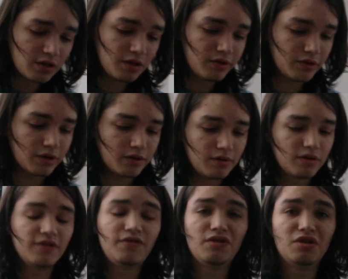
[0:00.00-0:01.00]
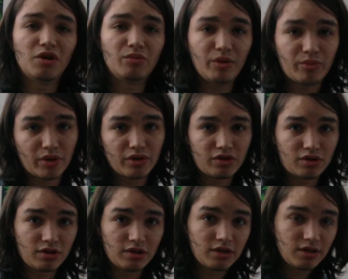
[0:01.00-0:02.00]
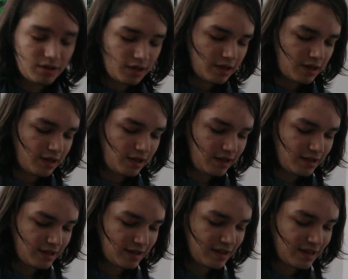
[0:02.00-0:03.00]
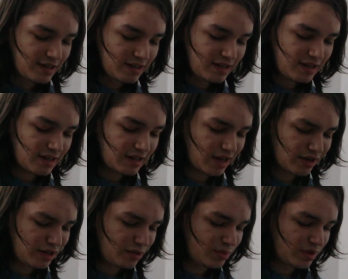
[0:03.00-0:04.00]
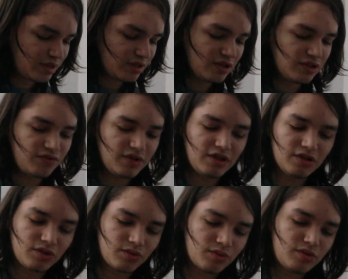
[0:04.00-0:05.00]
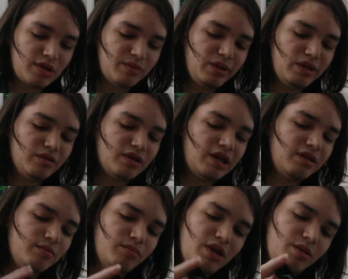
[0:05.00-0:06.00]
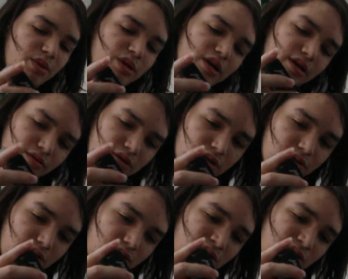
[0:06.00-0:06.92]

You know, if you know me personally. I doubt anybody on this video is, well, I mean, maybe, I don't know.